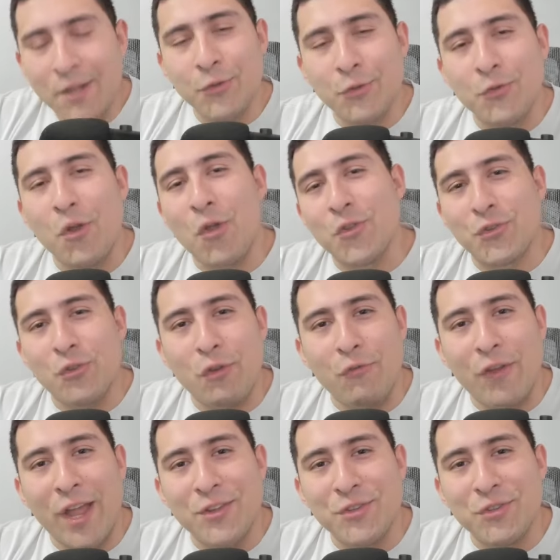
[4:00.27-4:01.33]
Turn on those
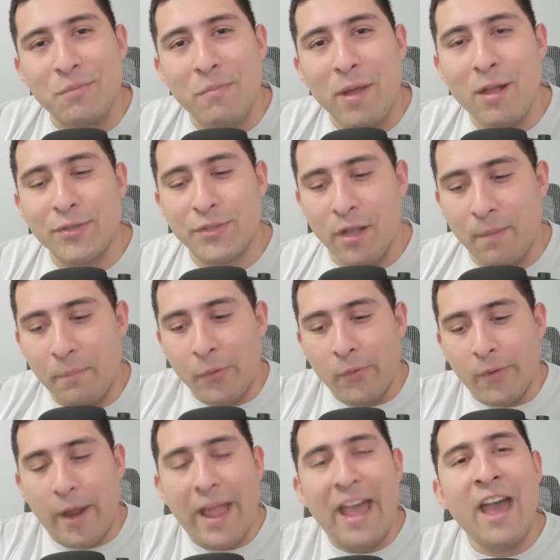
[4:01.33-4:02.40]
notification bells. I'll put